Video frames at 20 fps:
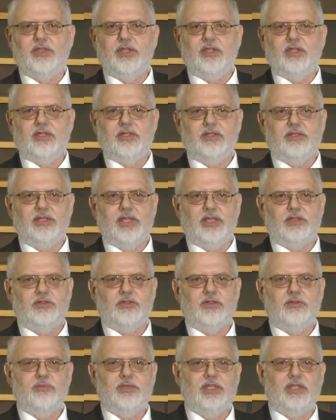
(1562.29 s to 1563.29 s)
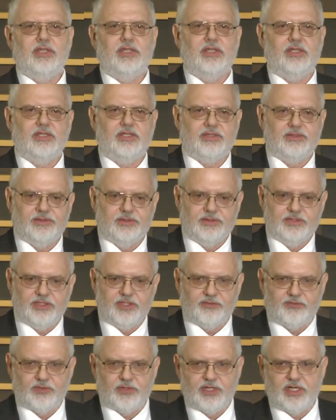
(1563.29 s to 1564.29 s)
that could be a
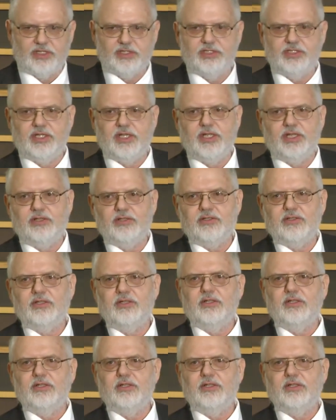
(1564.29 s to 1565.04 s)
differentiator,